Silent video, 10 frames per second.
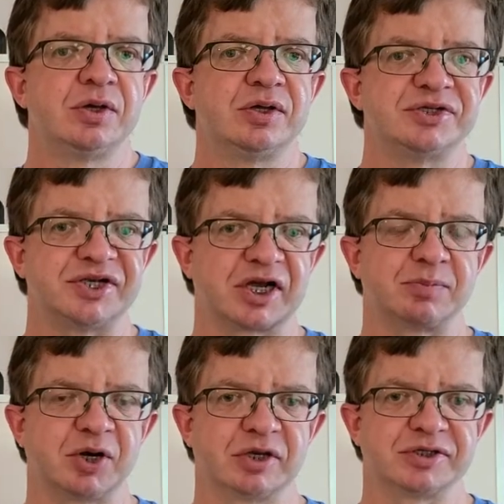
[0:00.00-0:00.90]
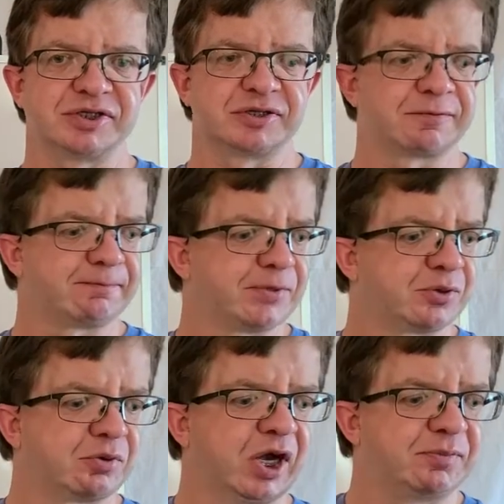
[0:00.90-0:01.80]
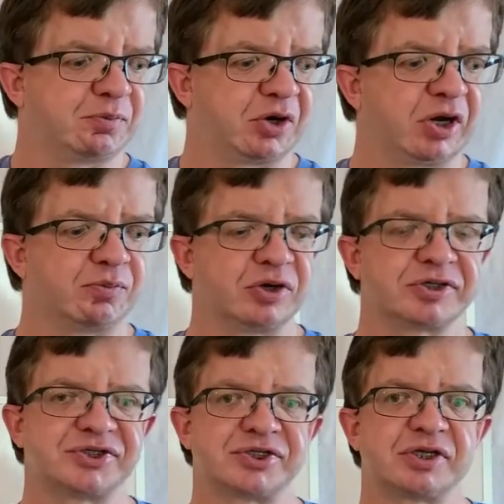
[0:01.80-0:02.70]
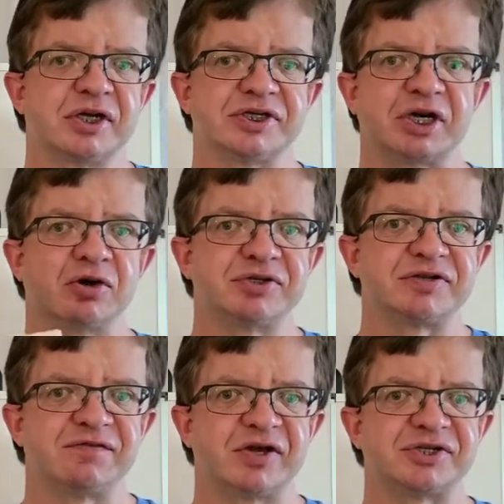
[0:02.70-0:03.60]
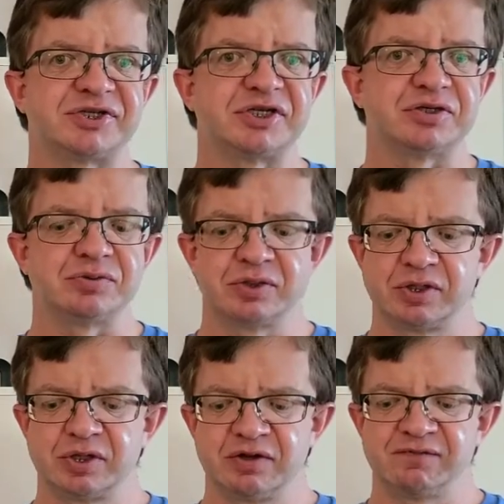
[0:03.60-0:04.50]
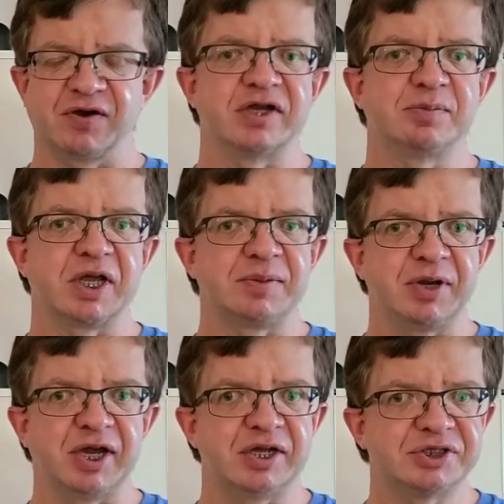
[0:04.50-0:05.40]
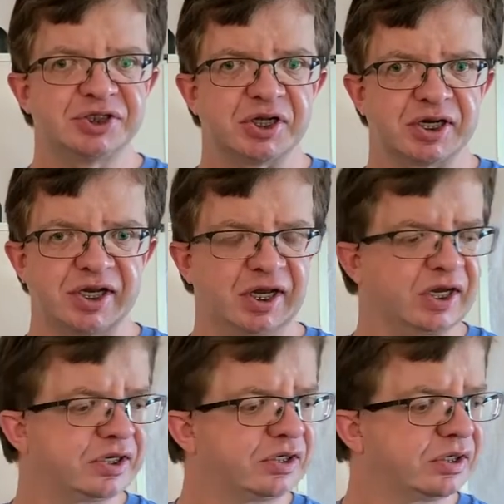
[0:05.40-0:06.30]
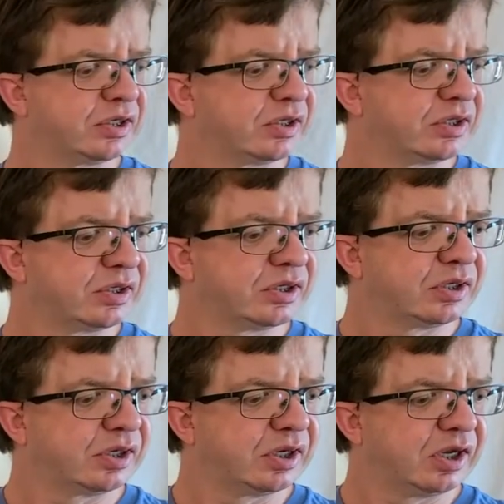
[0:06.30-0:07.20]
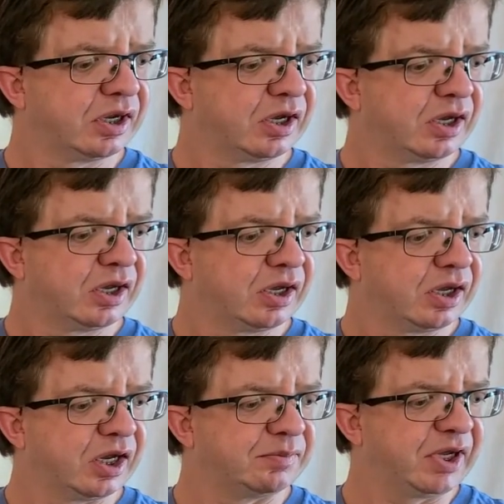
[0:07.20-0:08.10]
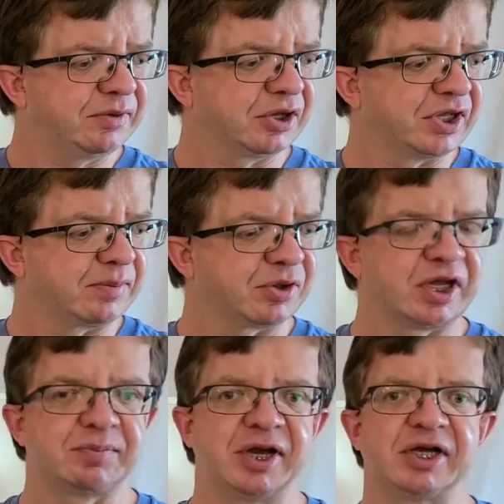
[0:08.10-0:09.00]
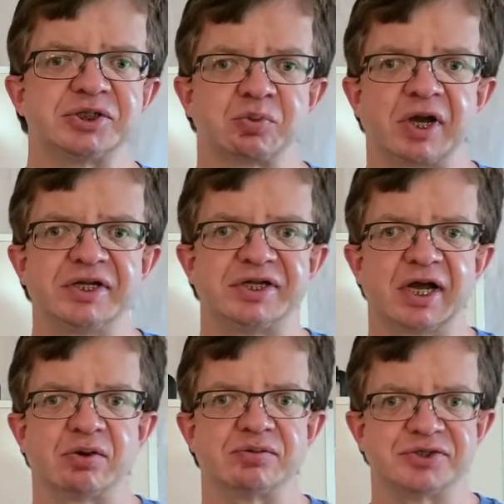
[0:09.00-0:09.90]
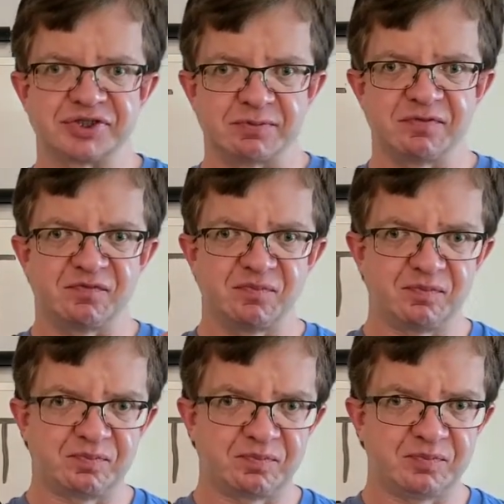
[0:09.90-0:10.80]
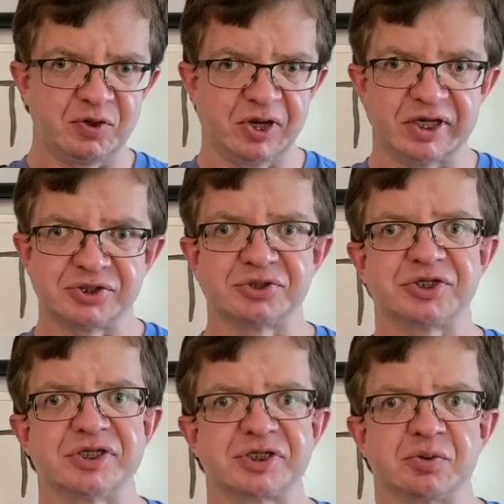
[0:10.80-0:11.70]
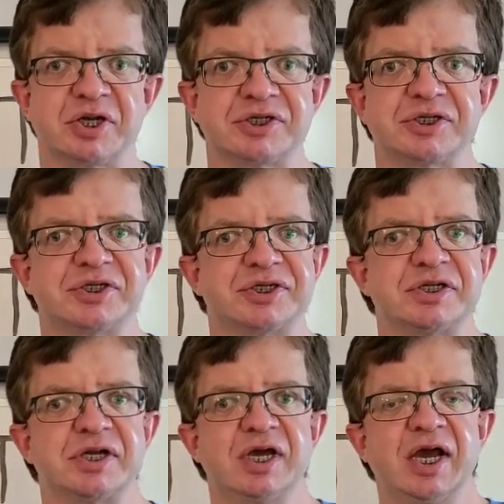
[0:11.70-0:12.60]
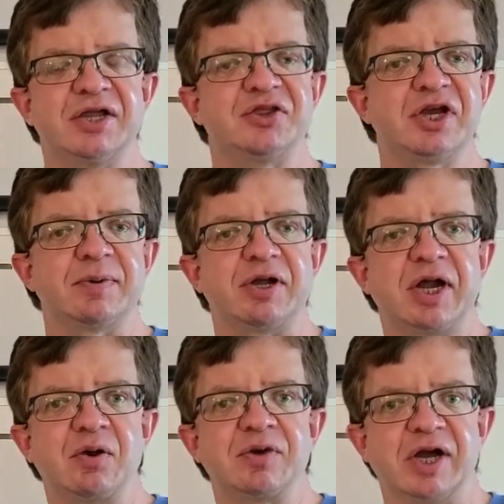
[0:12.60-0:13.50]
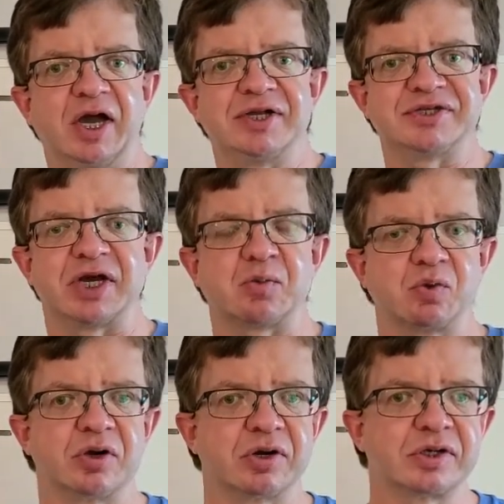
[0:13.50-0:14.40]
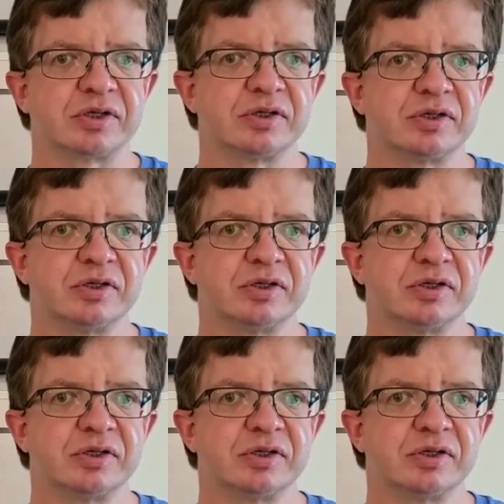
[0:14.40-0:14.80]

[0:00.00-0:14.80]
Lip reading: Second part. Grab your prayer books, as I always invite us to do. Find a blank page again. And maybe on that blank page, write down some of your answers to these questions and think about how God is at work